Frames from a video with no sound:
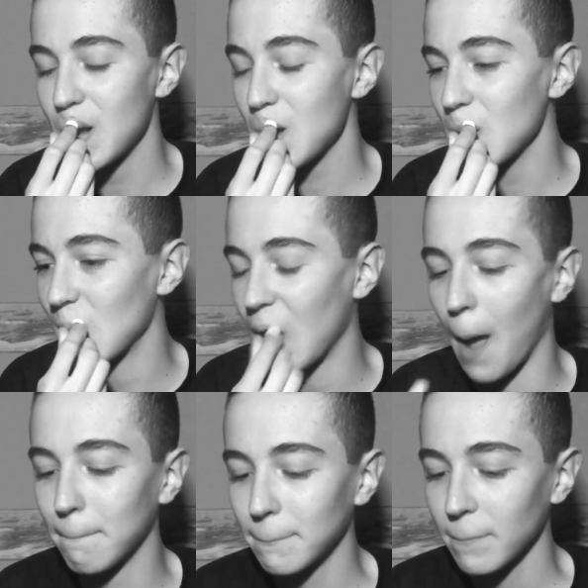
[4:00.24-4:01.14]
Mmm.
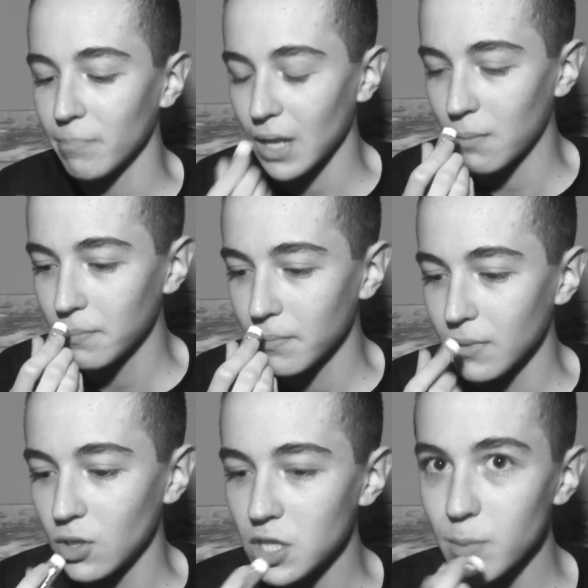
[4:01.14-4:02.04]

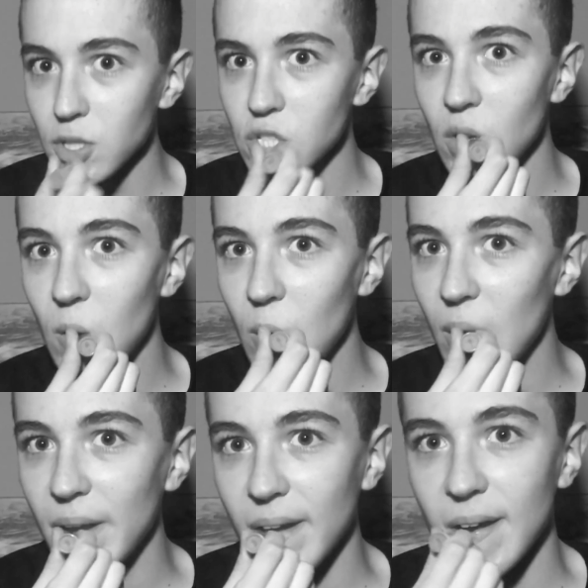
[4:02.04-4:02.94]
This smells so
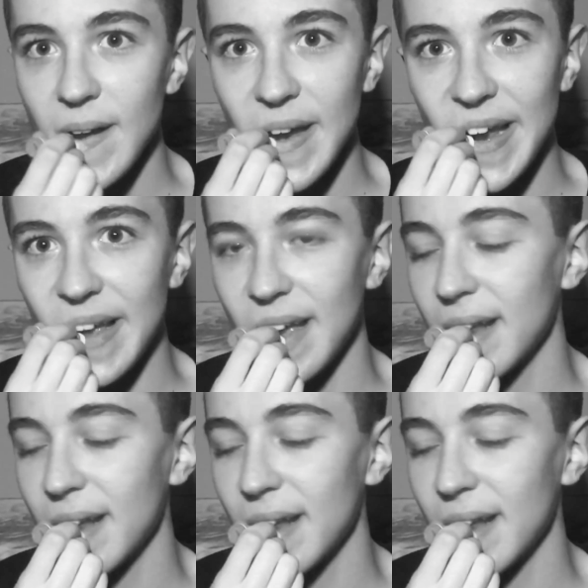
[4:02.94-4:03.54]
good.